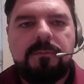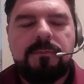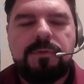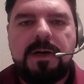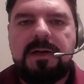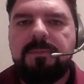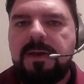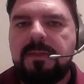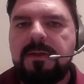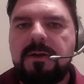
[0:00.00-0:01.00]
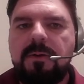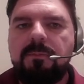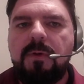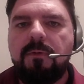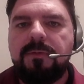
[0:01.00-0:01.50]
try to beat
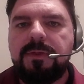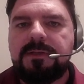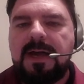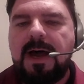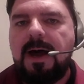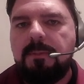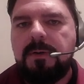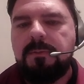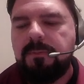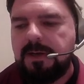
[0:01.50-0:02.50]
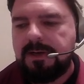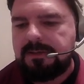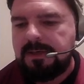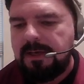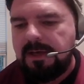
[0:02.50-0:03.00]
them over the top.
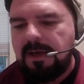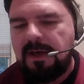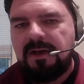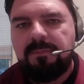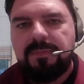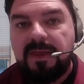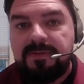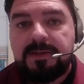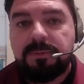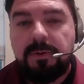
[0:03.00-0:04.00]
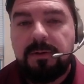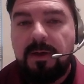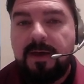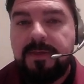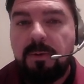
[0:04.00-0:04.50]
But that's what
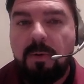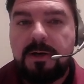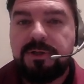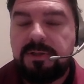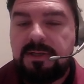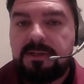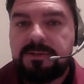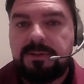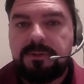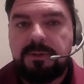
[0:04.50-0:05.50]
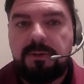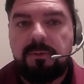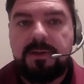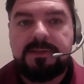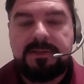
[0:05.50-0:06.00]
I think Washington needs to
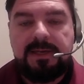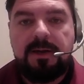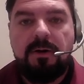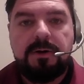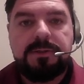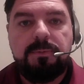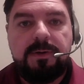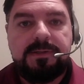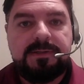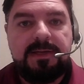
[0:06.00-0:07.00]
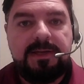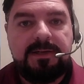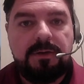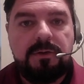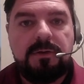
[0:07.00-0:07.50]
do, is to get Carson Wentz in
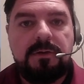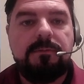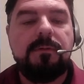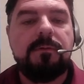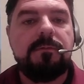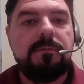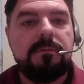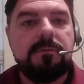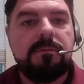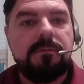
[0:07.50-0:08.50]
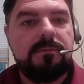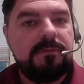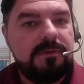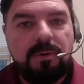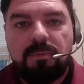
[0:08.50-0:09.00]
a good,
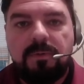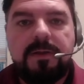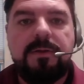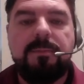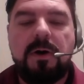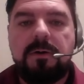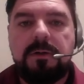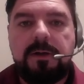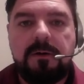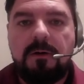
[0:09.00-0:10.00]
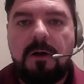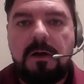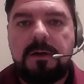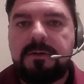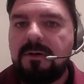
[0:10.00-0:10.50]
you know, rhythm earlier
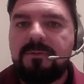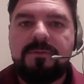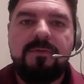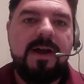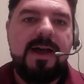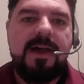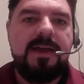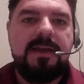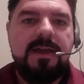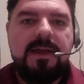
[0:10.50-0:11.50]
on. Don't try,